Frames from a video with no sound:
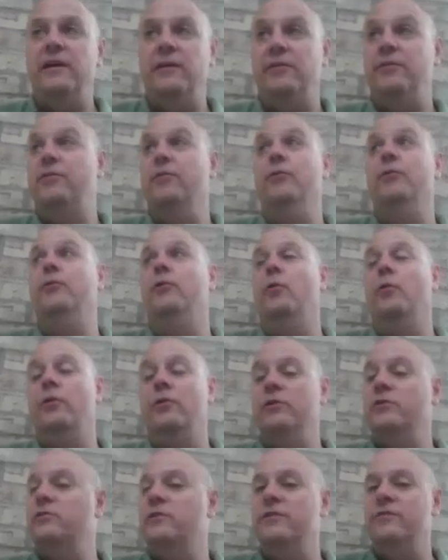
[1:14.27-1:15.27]
a third
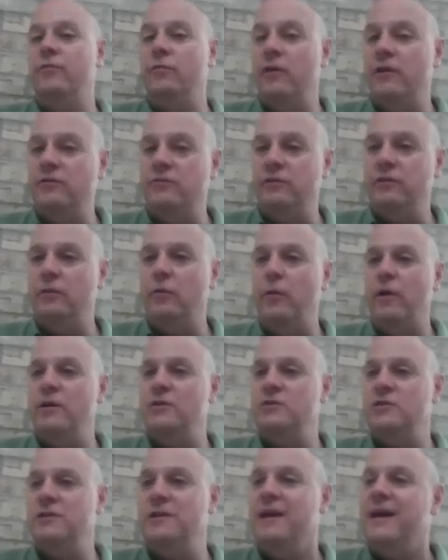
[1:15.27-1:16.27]
order differential
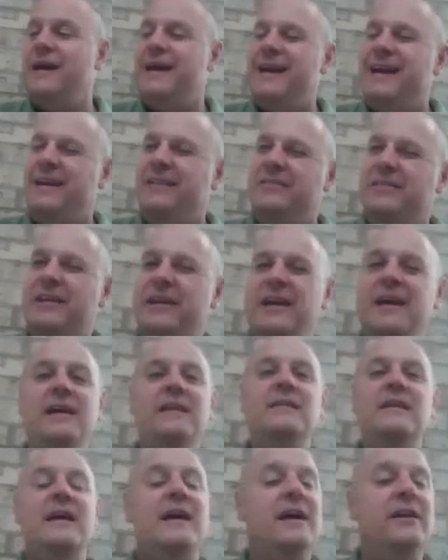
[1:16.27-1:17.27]
equation is
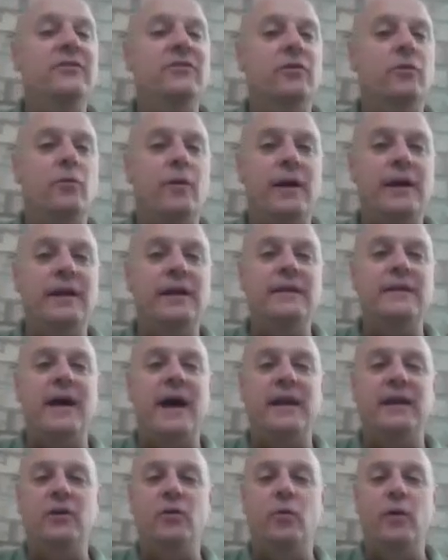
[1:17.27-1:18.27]
akin to integrating
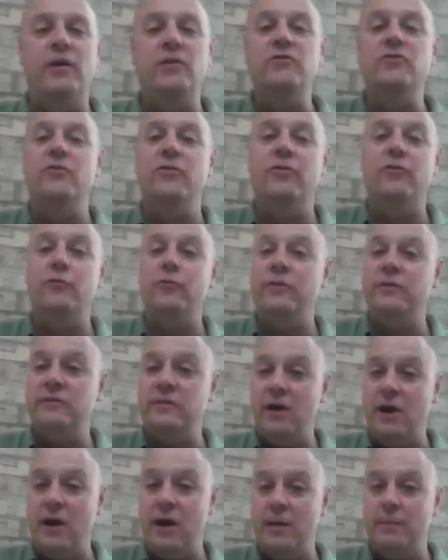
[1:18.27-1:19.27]
that equation 3
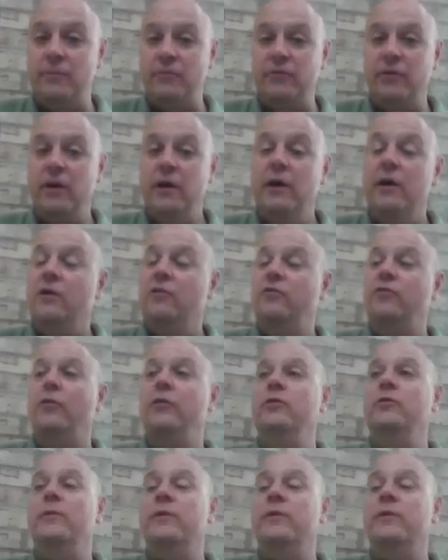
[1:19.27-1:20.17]
times. So you